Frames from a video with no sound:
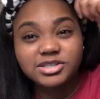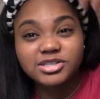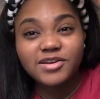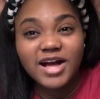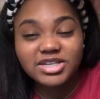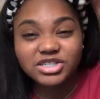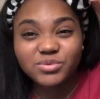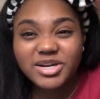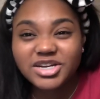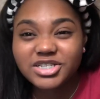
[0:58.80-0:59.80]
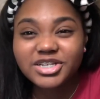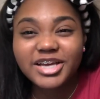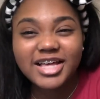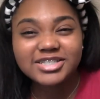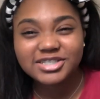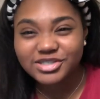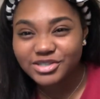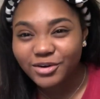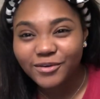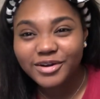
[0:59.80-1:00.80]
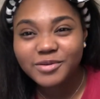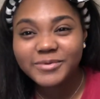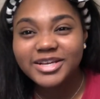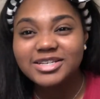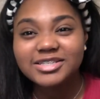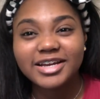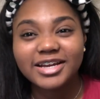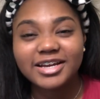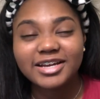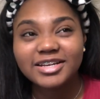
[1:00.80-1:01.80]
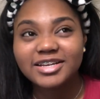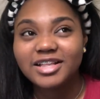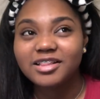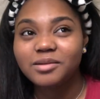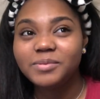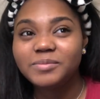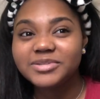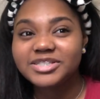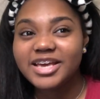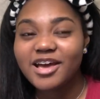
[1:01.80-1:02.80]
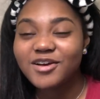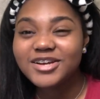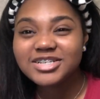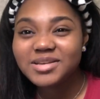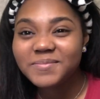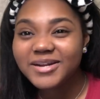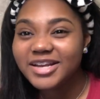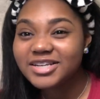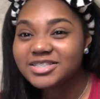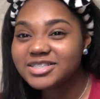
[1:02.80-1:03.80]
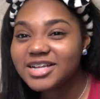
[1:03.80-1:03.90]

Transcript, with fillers: So I just wanted to show you guys a tutorial because like a lot of people say, oh, you're so pretty and